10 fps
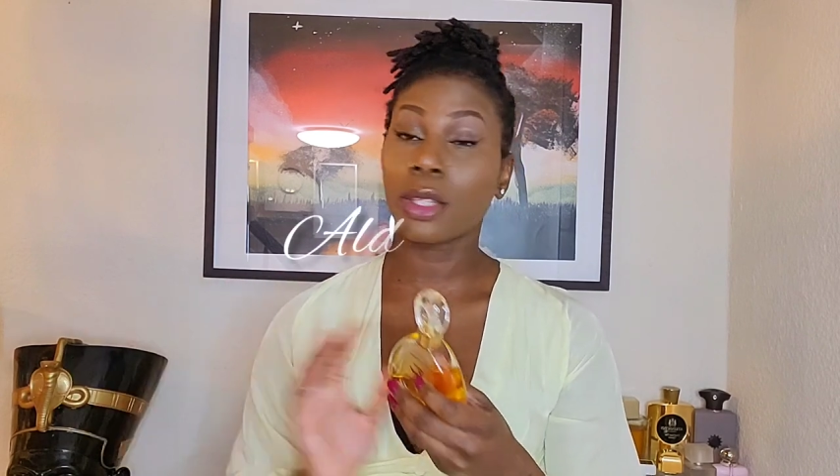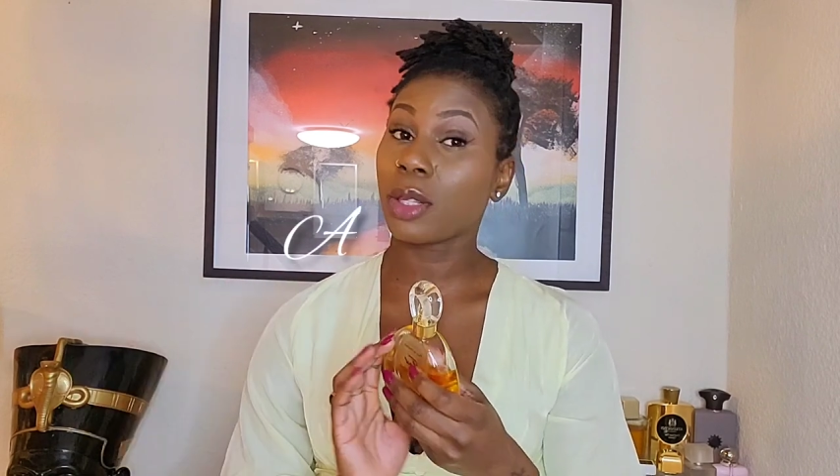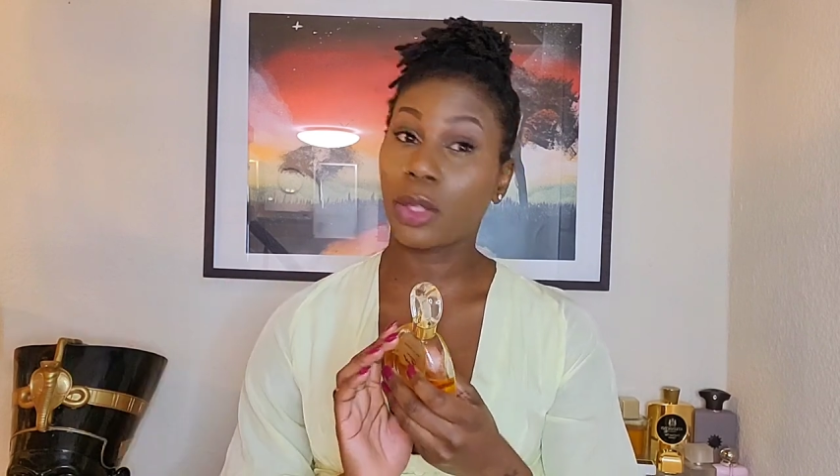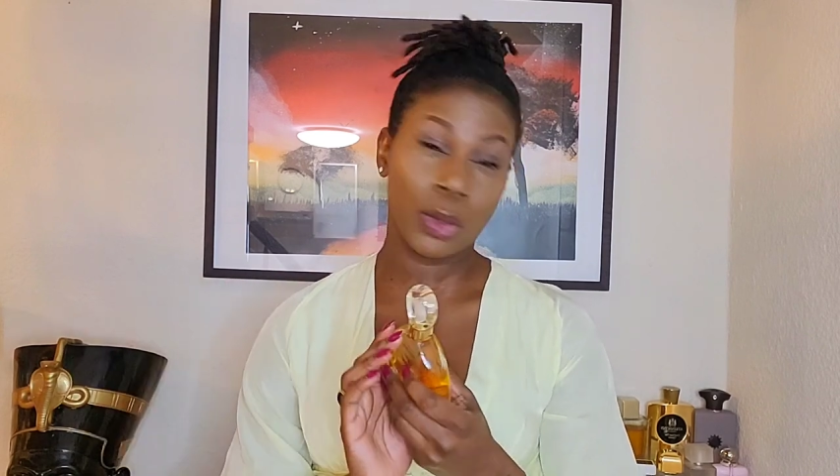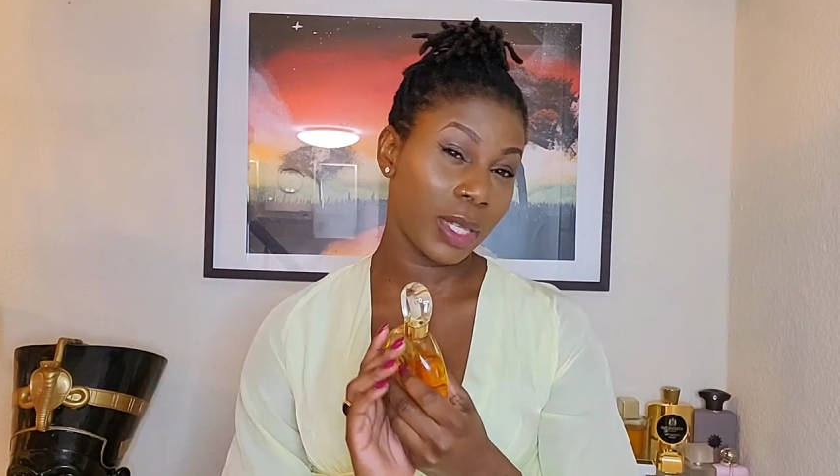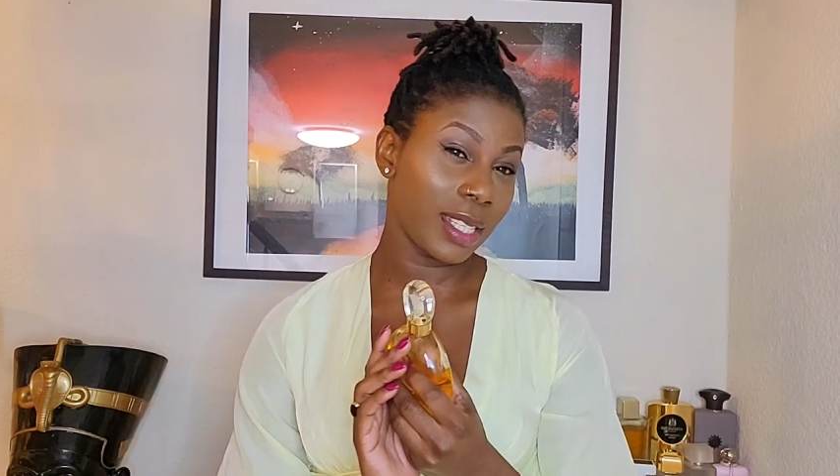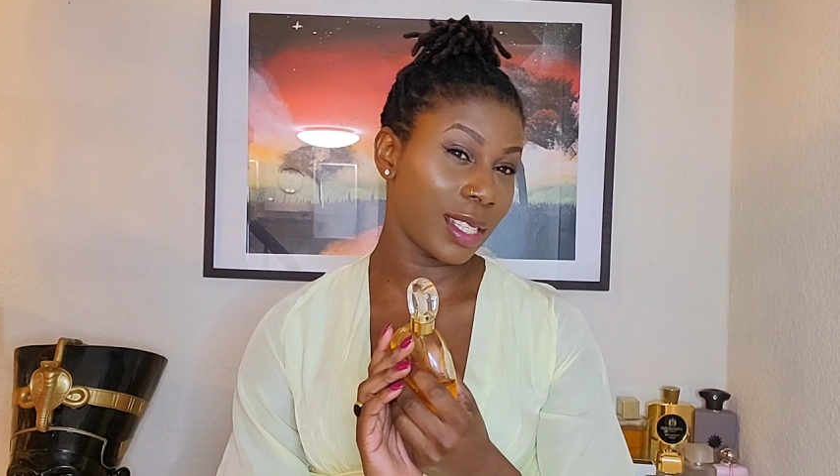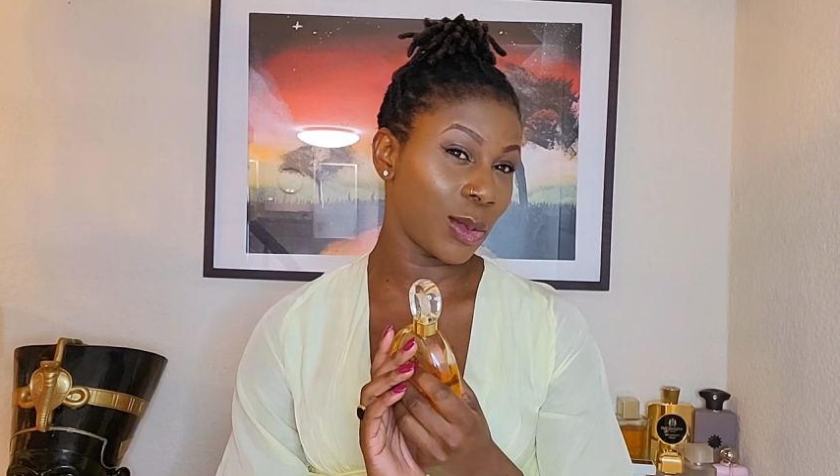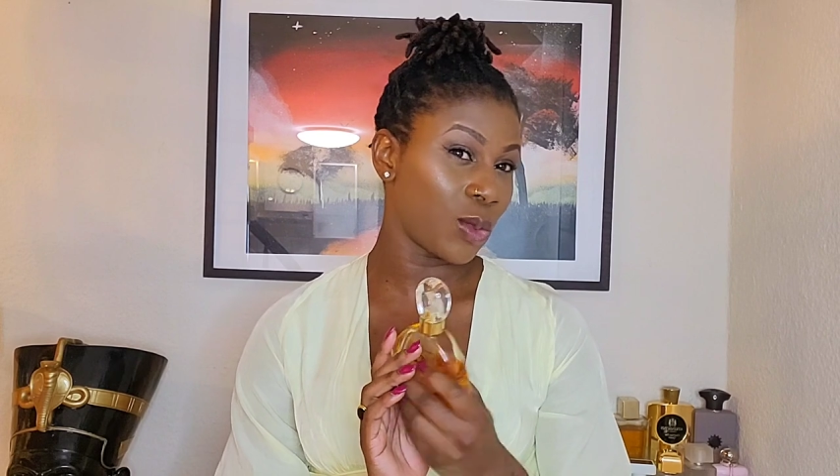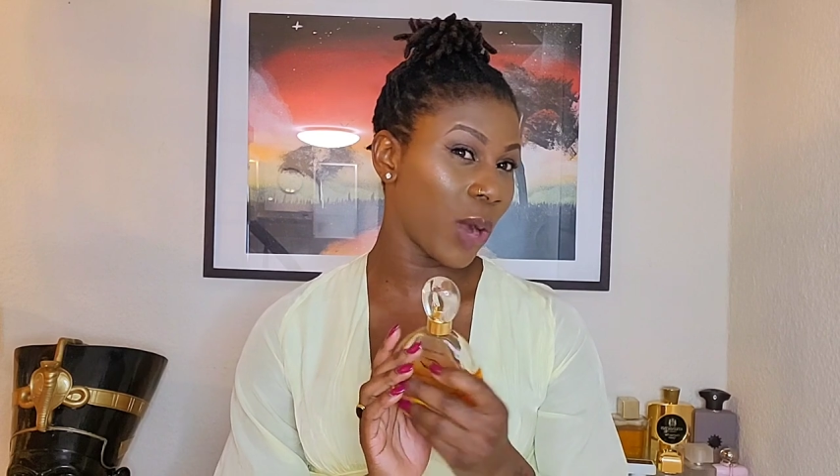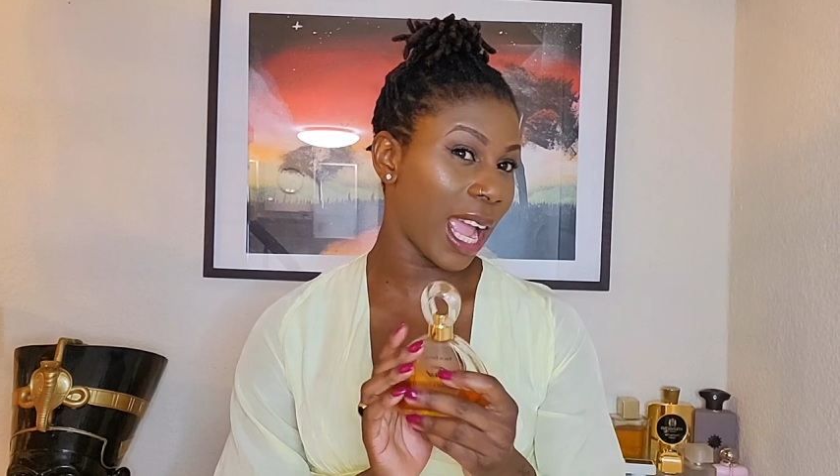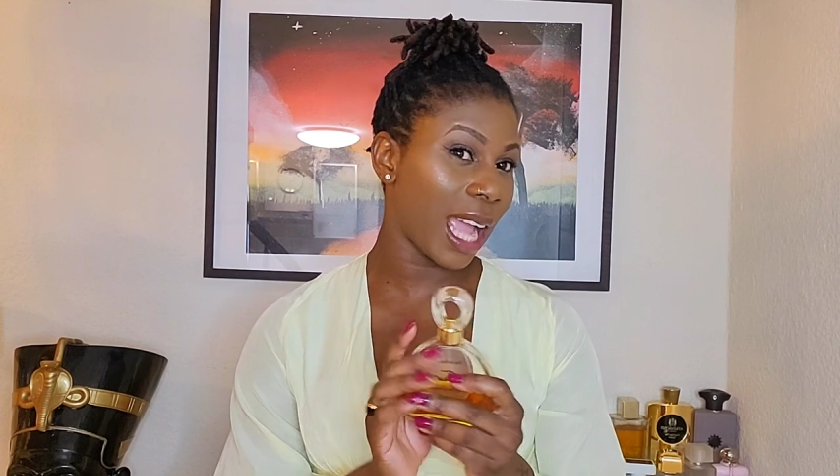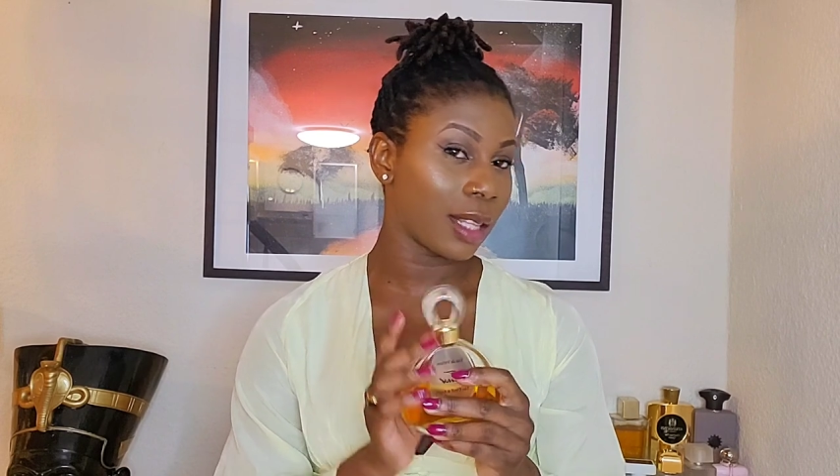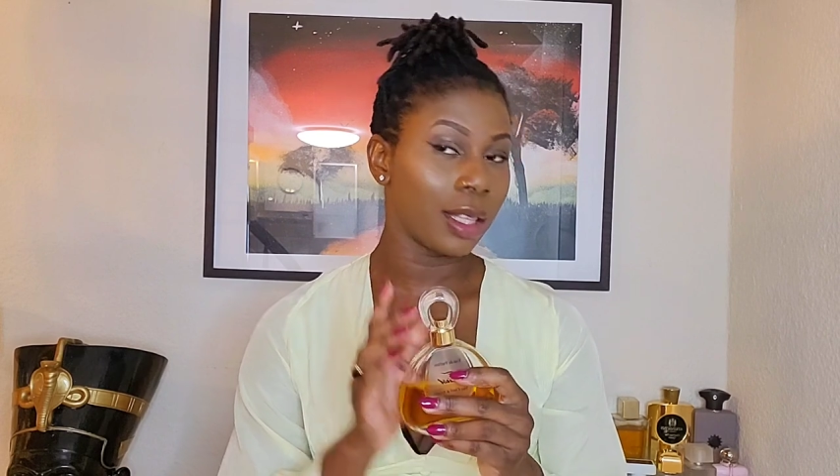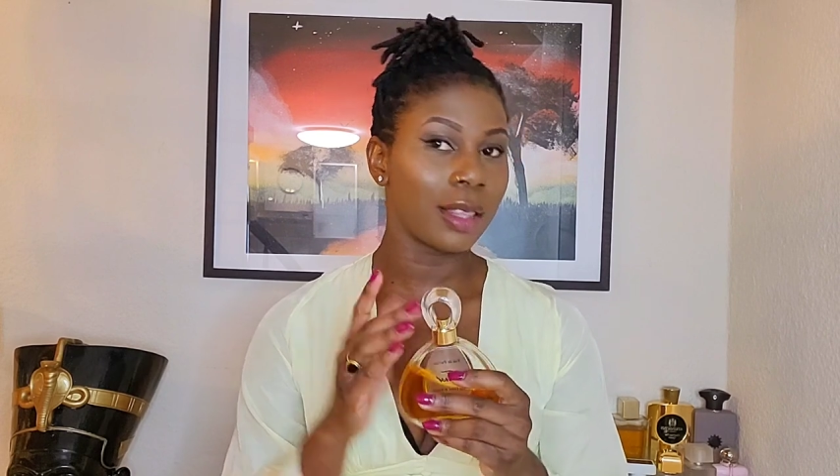is not so easy to wear.